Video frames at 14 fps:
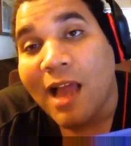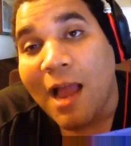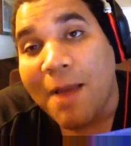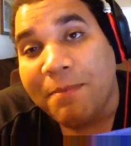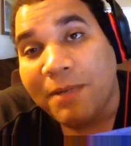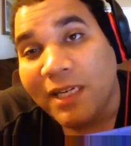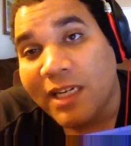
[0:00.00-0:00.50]

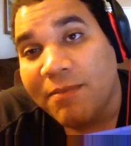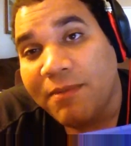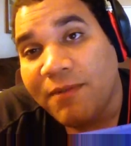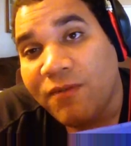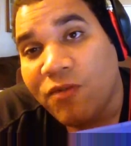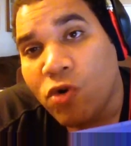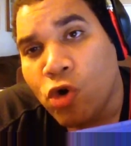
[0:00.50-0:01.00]
I played it
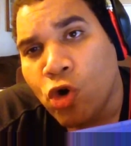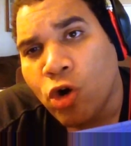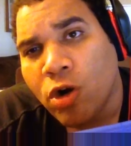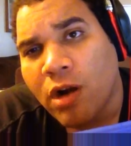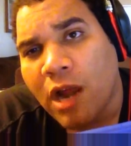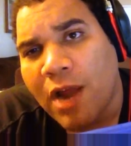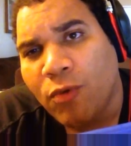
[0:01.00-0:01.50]

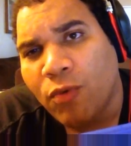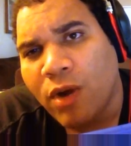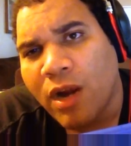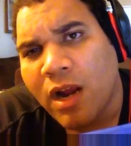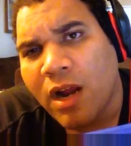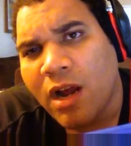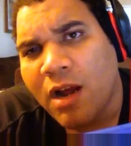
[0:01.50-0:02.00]
before at
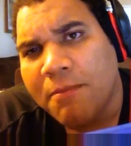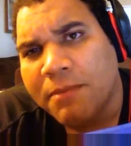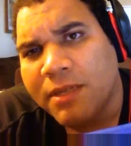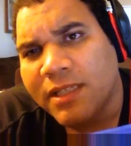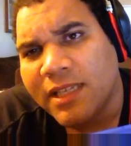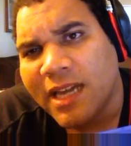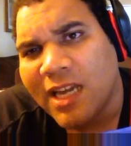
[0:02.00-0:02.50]

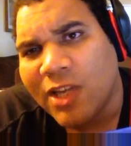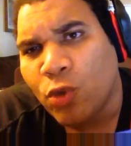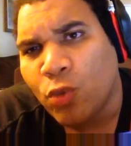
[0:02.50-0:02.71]
because I got it